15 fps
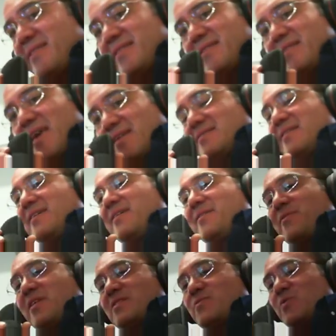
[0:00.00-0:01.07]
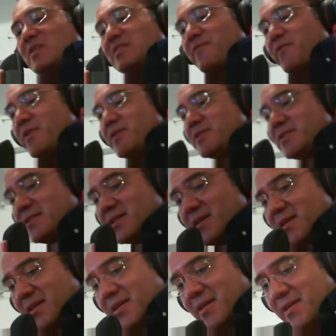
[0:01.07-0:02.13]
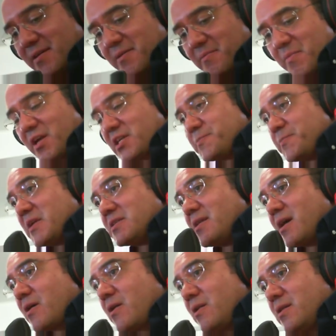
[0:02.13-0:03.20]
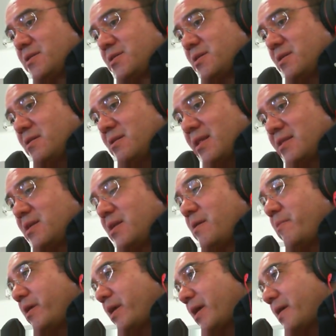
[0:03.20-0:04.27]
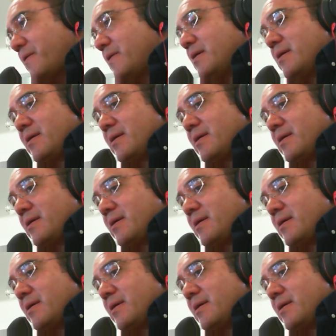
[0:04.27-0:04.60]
Yes, this was the first makerspace in a college in Latin America.